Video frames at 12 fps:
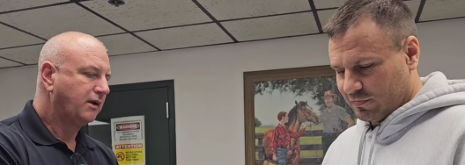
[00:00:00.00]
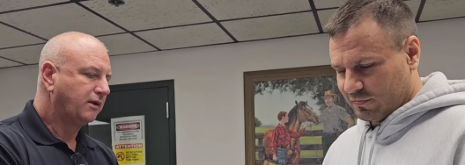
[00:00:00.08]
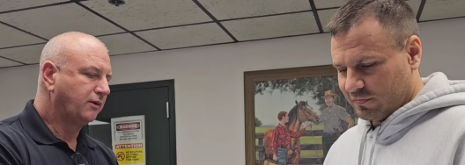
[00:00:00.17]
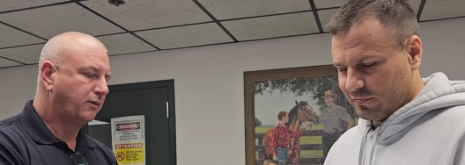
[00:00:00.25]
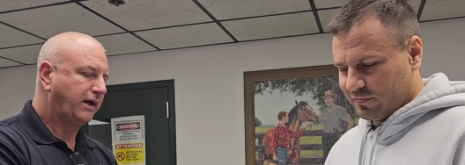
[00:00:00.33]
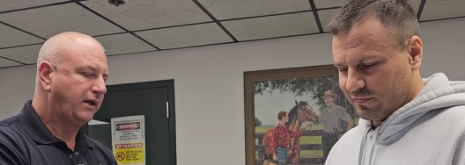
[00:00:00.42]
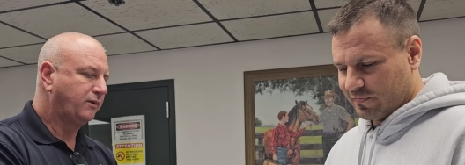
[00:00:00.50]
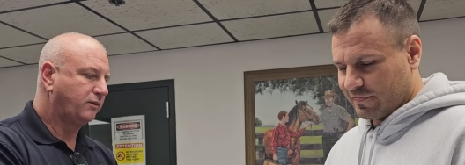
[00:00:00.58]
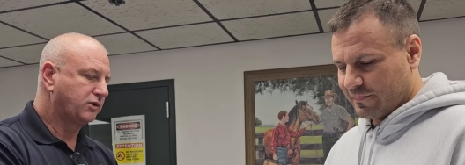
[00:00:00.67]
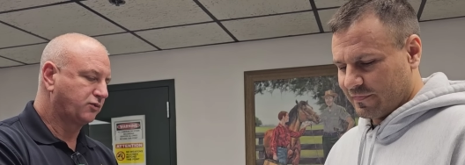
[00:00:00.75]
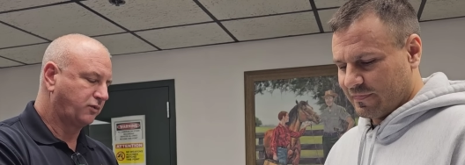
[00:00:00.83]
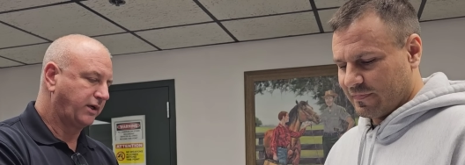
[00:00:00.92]
Speaker 1: the way it
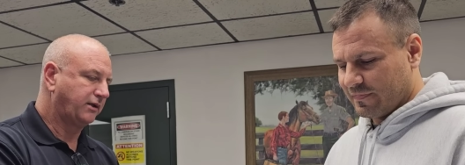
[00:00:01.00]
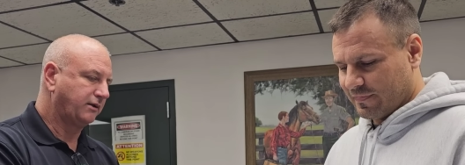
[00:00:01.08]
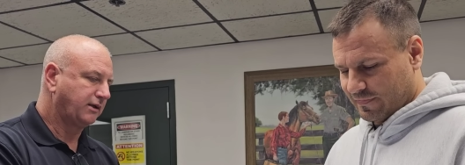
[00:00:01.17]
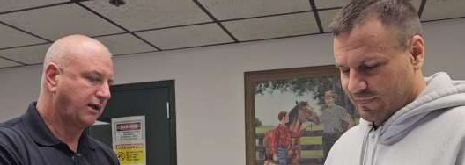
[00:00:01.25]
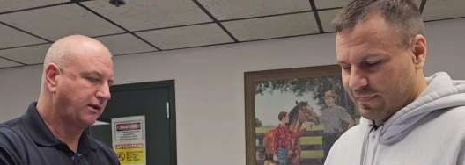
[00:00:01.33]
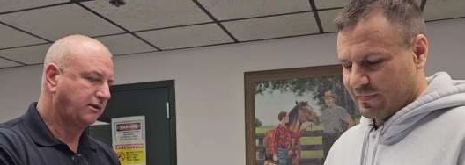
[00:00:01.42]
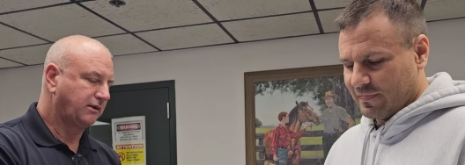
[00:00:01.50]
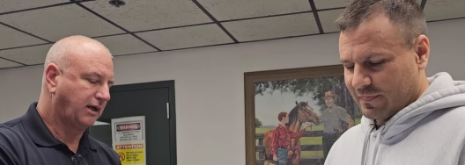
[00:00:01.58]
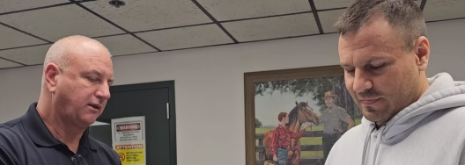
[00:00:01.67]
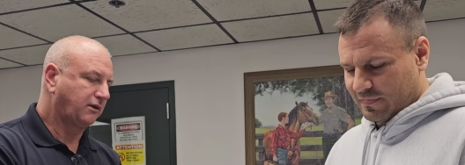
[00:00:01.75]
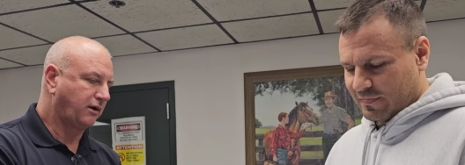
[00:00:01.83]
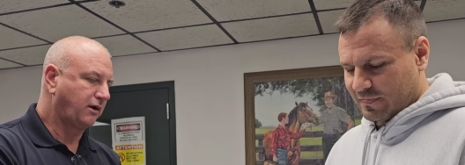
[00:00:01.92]
was written, I,
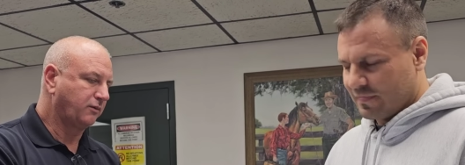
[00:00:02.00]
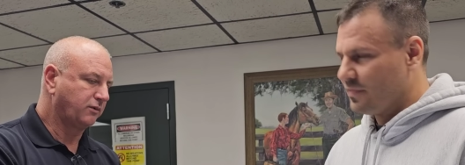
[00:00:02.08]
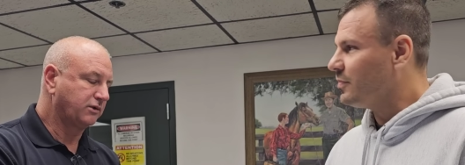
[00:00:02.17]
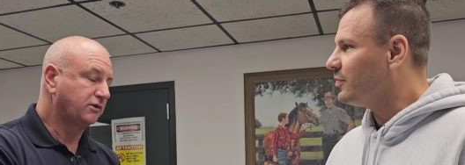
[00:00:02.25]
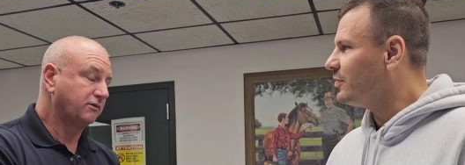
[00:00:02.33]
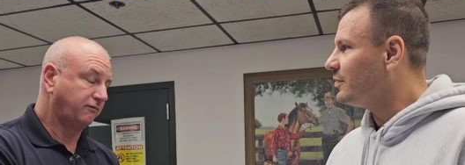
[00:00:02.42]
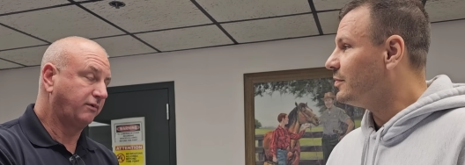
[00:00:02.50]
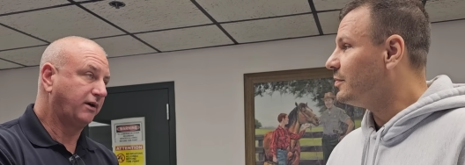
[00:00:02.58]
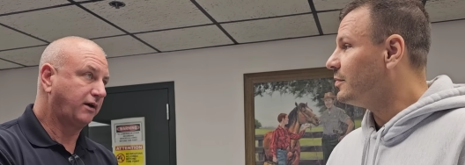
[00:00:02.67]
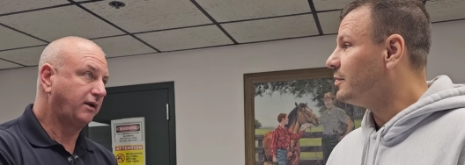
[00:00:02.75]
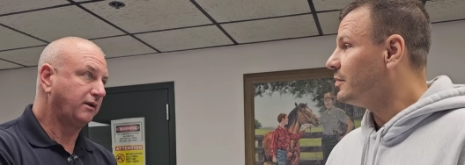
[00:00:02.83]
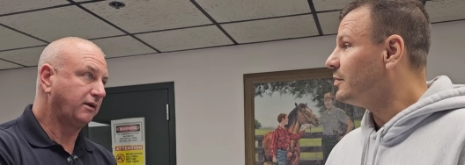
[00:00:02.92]
I thought it was
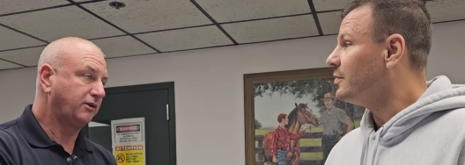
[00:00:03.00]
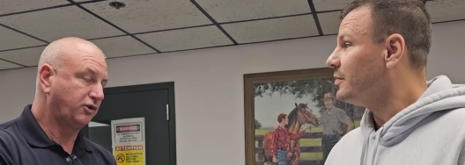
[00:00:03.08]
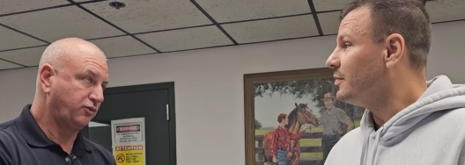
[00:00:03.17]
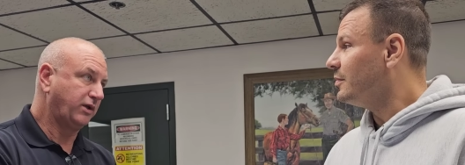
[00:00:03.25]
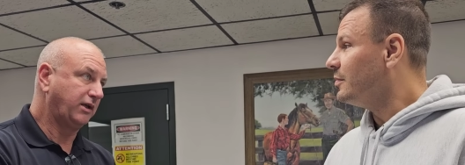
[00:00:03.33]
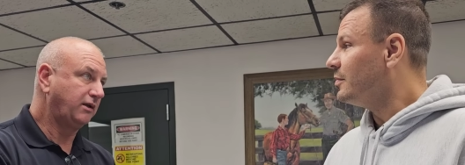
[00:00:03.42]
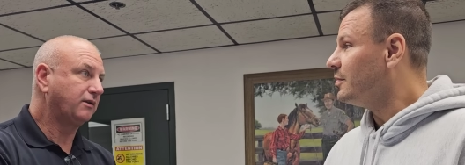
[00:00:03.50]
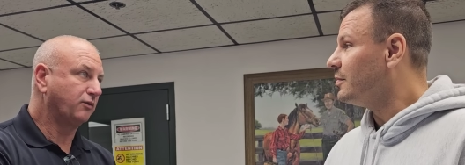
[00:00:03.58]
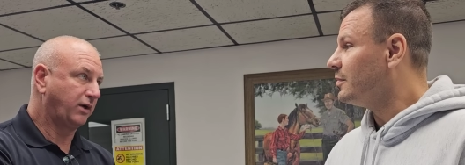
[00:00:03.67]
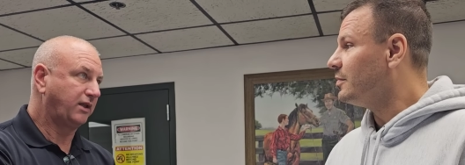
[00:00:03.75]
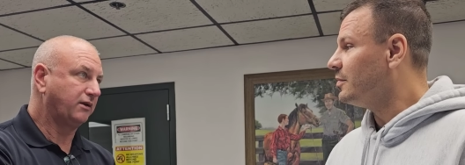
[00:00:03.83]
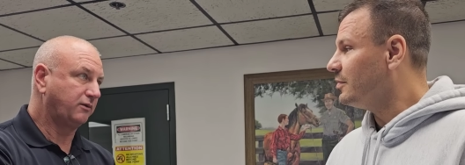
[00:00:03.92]
very unique, the
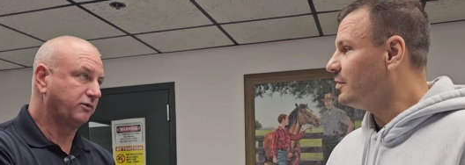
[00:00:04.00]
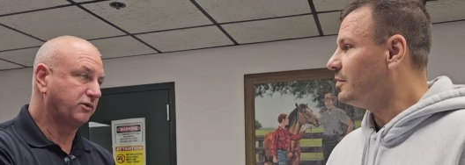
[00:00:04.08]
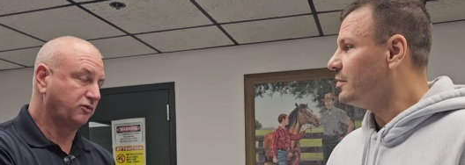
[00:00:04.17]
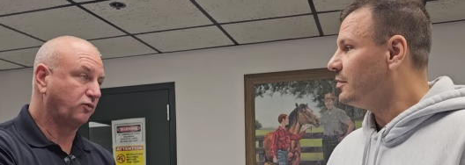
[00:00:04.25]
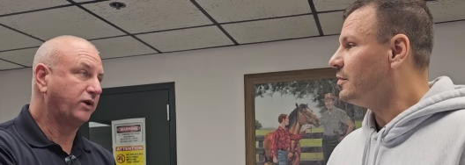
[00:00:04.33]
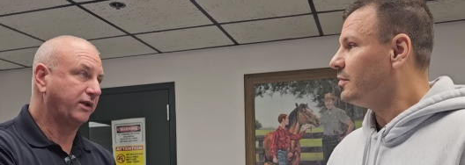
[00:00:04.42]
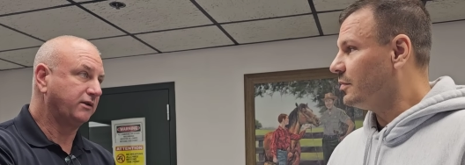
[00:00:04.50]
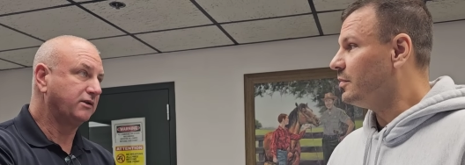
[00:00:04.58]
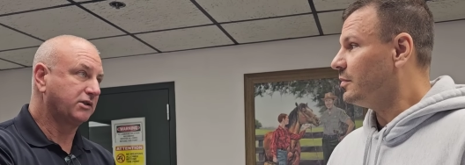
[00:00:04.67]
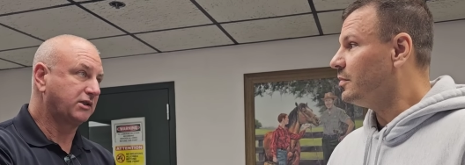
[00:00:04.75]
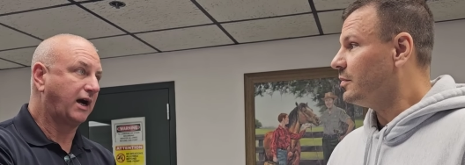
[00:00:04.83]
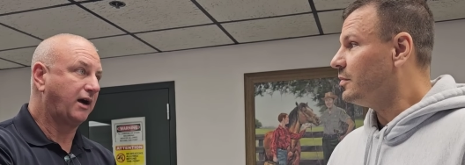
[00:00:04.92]
way that it was written, the
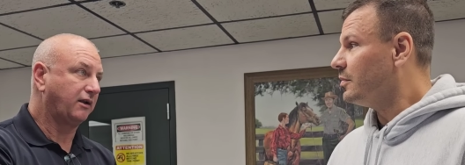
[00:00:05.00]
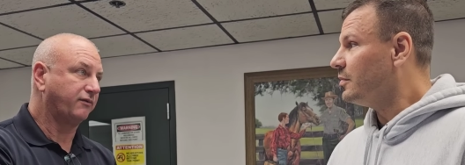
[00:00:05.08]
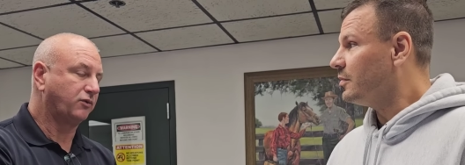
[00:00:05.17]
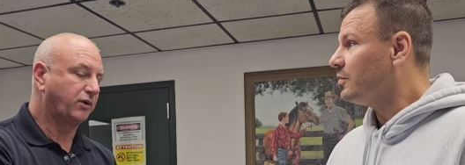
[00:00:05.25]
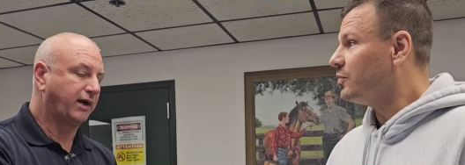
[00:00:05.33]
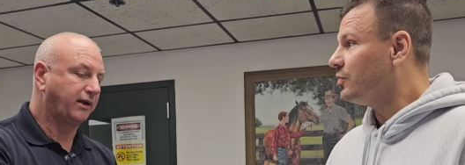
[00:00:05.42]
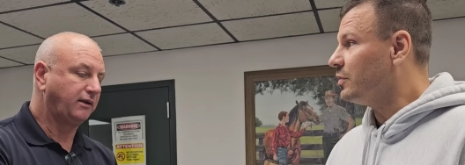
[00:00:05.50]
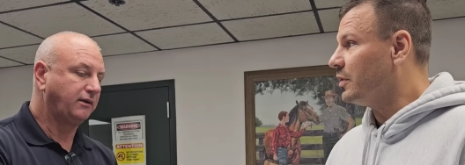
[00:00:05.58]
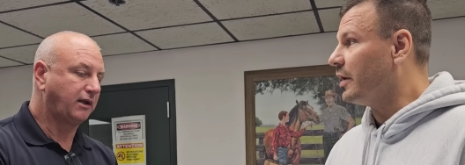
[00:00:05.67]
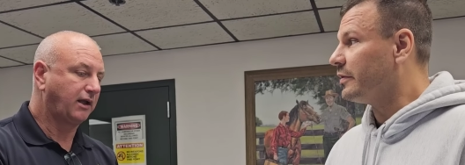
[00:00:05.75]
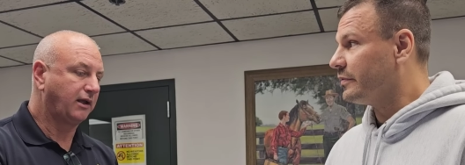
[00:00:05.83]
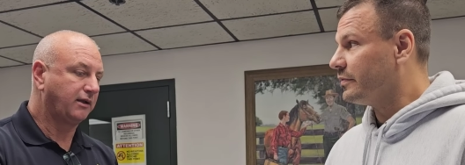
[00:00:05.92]
style of the writing,
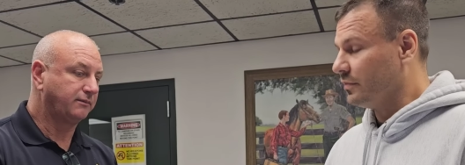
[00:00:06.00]
yes.